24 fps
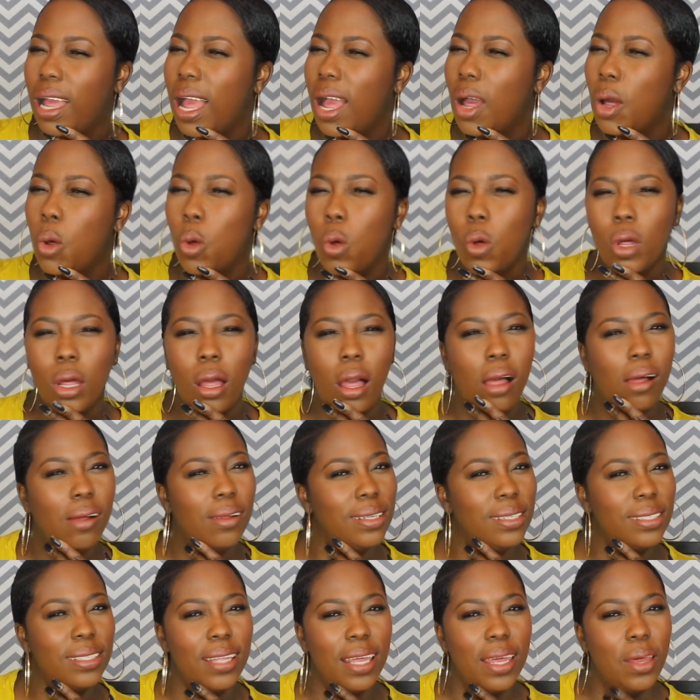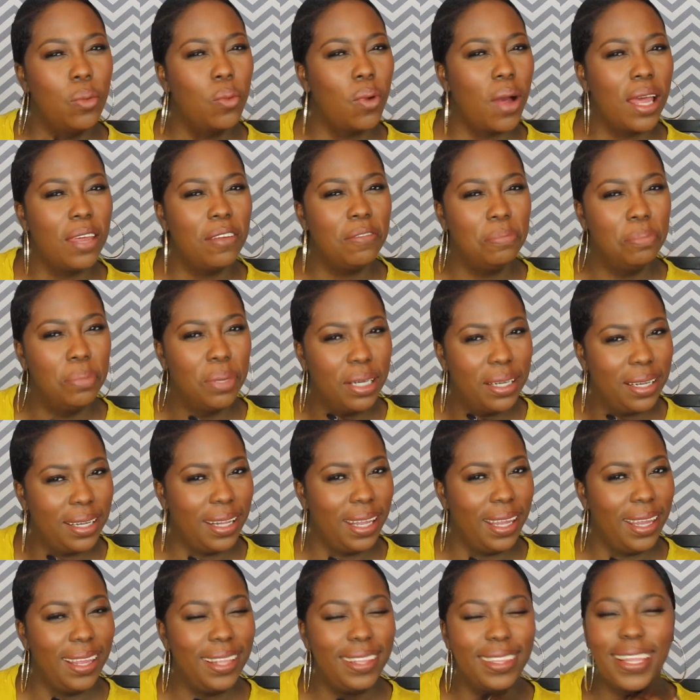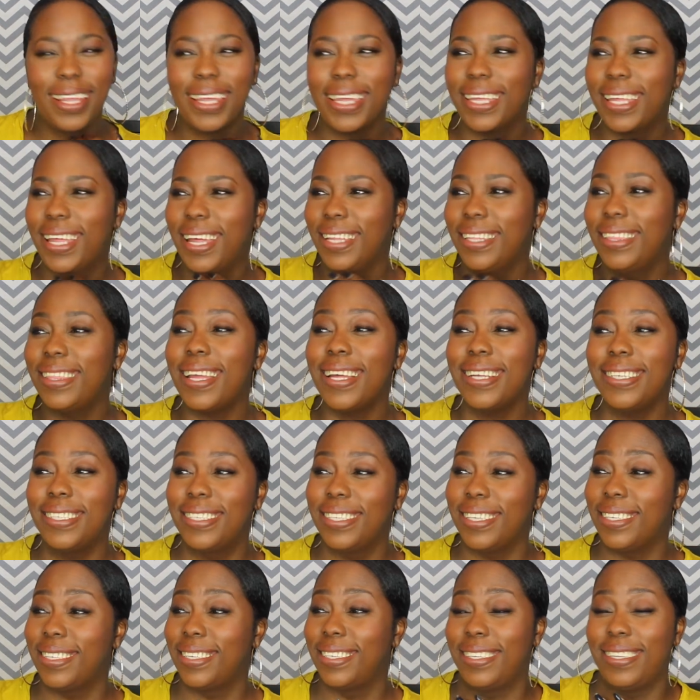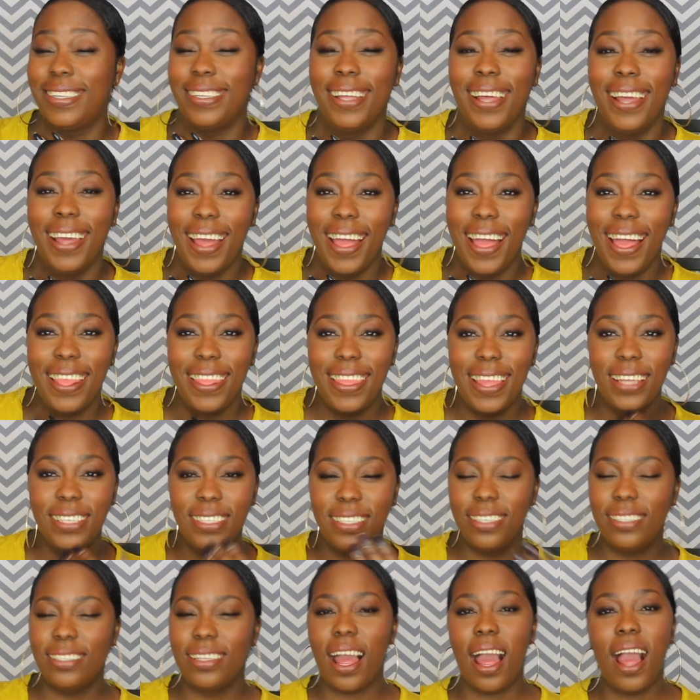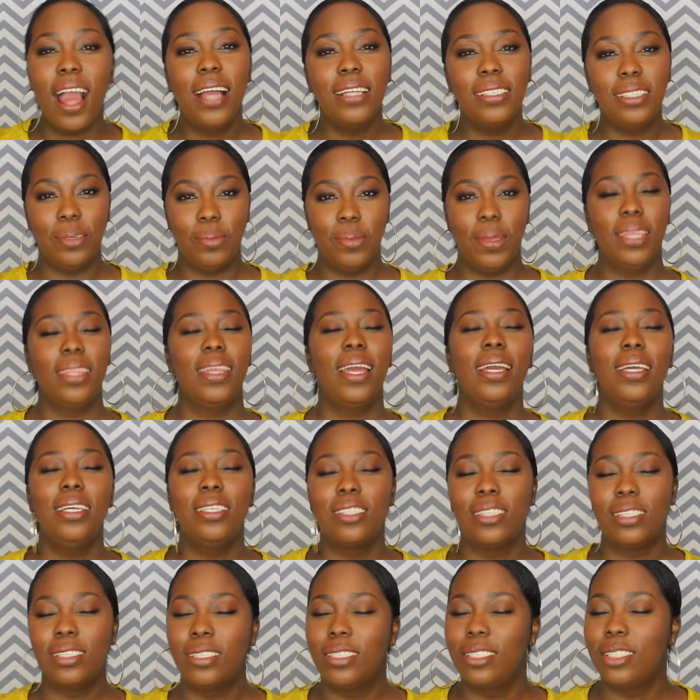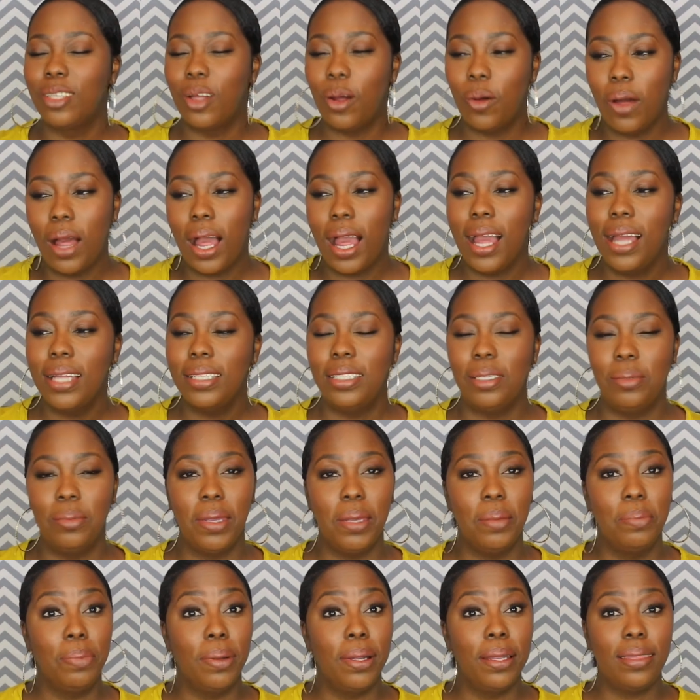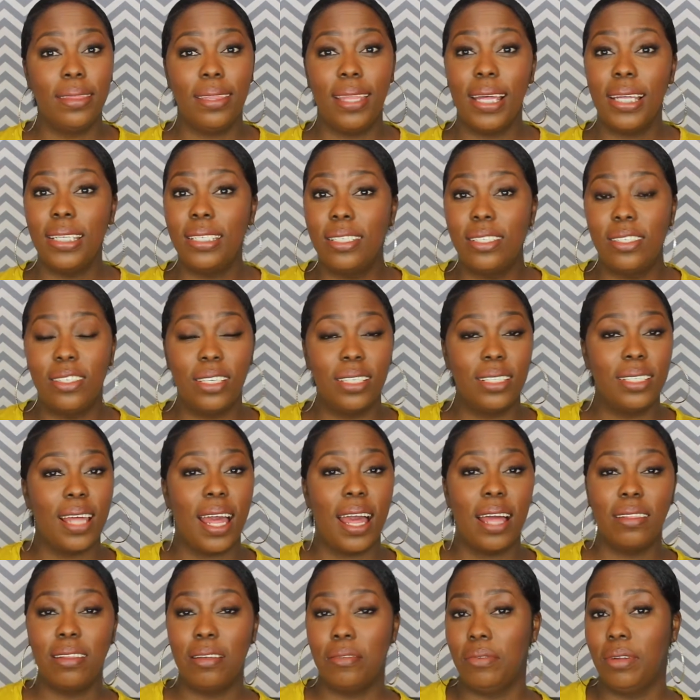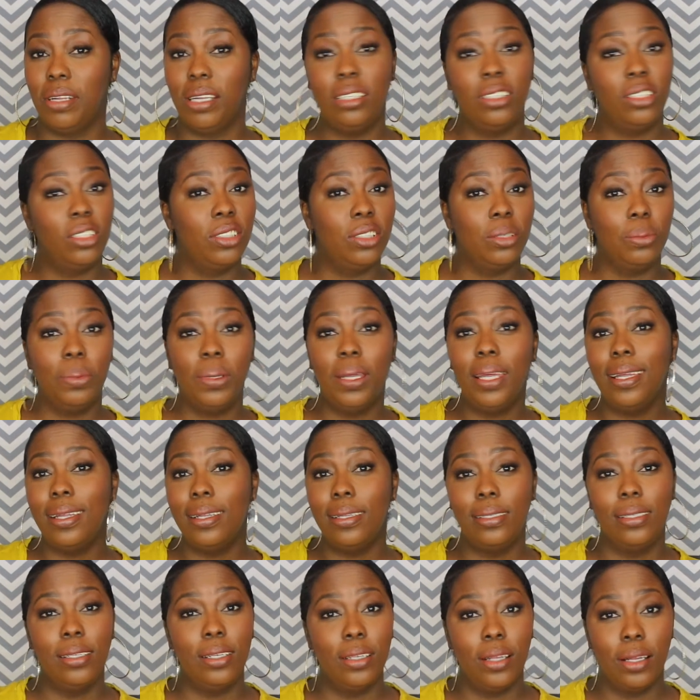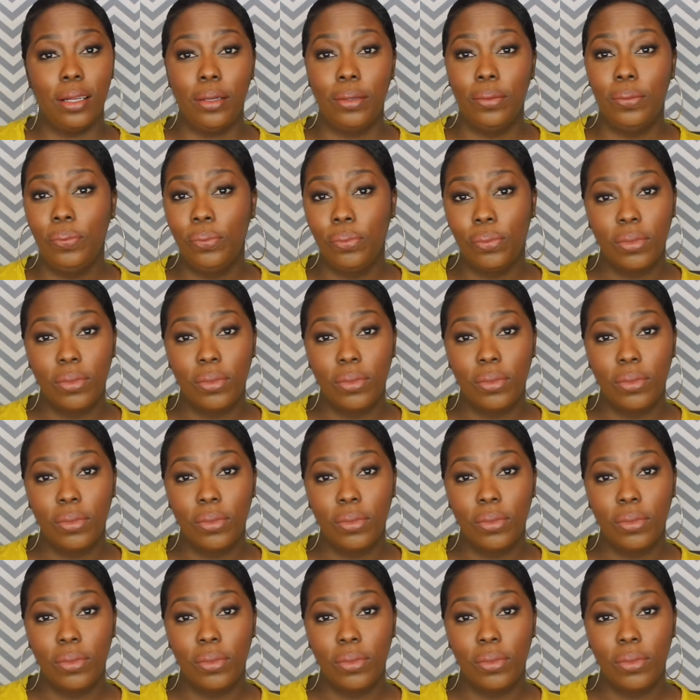who calls their wife buddy? Like, that's just odd to me. That is just so odd to me. But that's just how their relationship is, you know.